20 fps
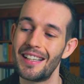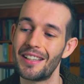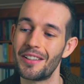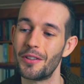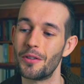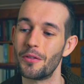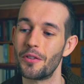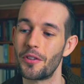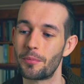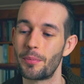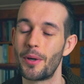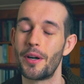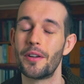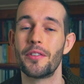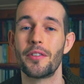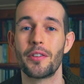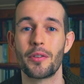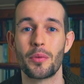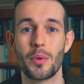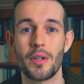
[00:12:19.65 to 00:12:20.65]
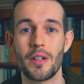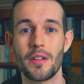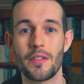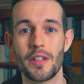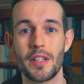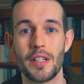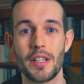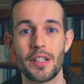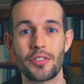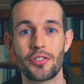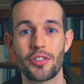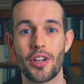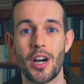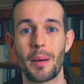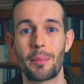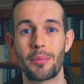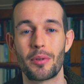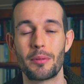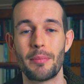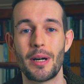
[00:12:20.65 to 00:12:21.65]
You'll respond with a
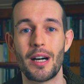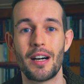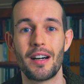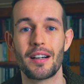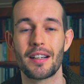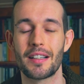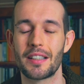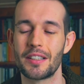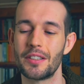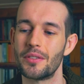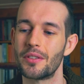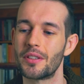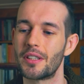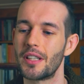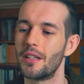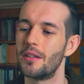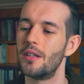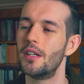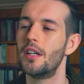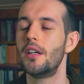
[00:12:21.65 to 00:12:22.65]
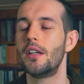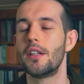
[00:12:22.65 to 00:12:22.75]
sharp remark, and you'll go,